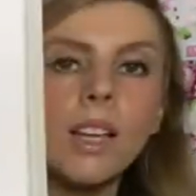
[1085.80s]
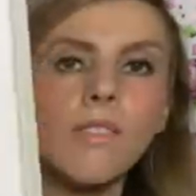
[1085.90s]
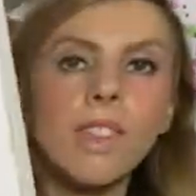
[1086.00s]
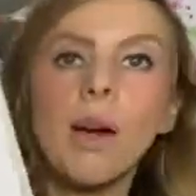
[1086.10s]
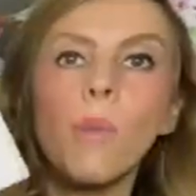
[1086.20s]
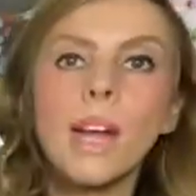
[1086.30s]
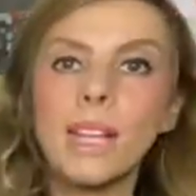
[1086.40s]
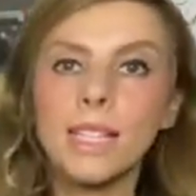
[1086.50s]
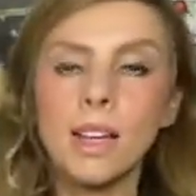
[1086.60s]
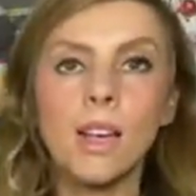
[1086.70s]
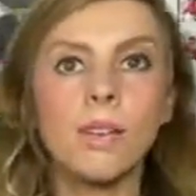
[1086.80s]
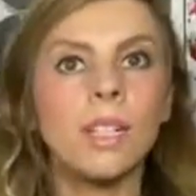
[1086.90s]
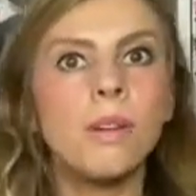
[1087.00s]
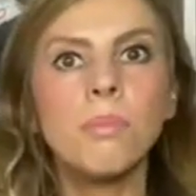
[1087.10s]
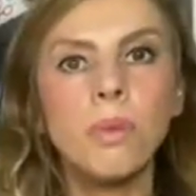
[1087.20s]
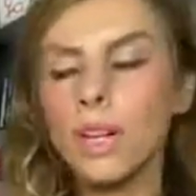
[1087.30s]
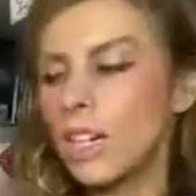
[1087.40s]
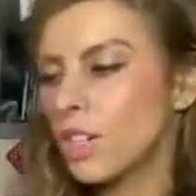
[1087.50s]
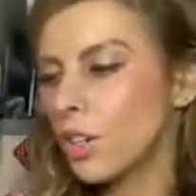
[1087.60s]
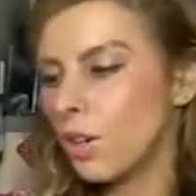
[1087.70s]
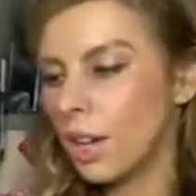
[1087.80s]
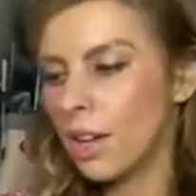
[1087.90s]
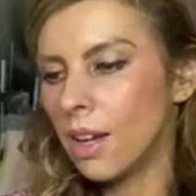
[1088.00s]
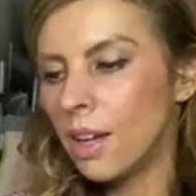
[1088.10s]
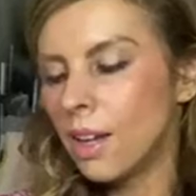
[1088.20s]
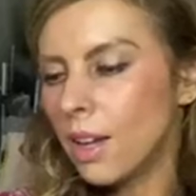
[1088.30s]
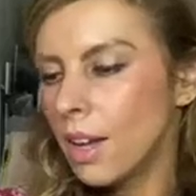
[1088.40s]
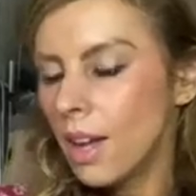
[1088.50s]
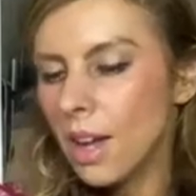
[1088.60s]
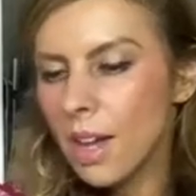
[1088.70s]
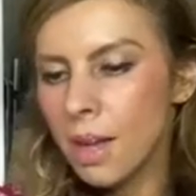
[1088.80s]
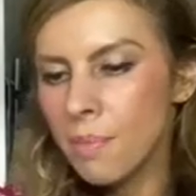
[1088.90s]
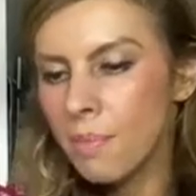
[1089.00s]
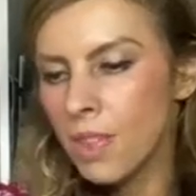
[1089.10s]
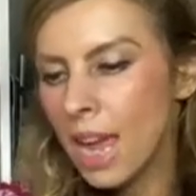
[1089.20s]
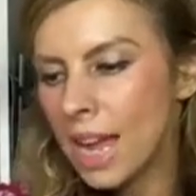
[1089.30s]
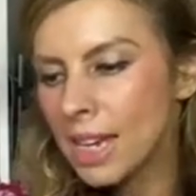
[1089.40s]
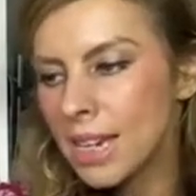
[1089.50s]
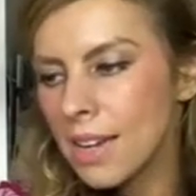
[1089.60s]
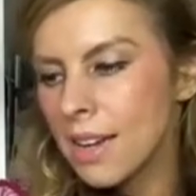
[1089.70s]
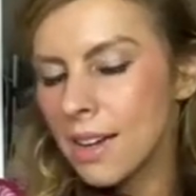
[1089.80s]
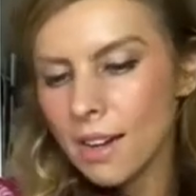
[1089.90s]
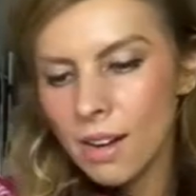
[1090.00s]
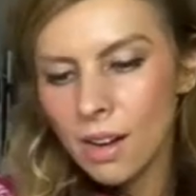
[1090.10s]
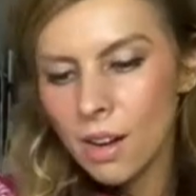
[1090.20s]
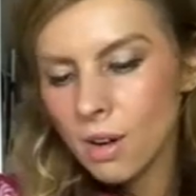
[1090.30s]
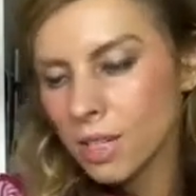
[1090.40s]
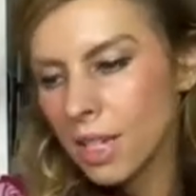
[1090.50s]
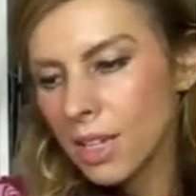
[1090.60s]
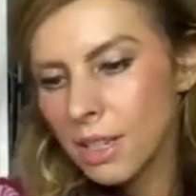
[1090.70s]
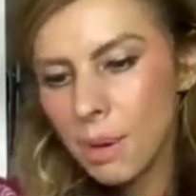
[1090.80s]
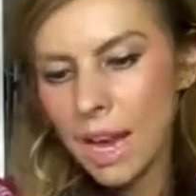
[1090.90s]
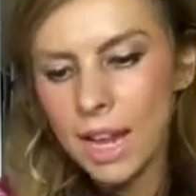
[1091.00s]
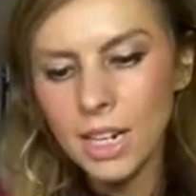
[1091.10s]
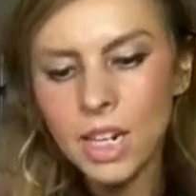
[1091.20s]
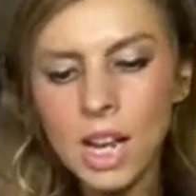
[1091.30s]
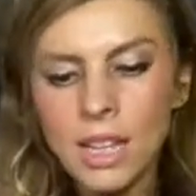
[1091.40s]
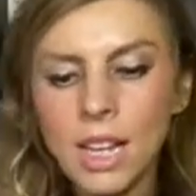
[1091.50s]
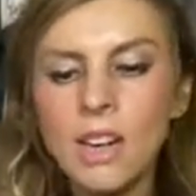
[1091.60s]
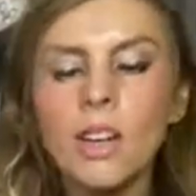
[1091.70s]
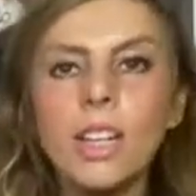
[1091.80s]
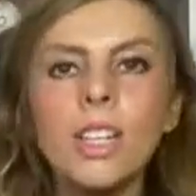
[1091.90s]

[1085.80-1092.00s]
for that waistcoat in a boyish colour. Um, then I'll turn the page. Then look at the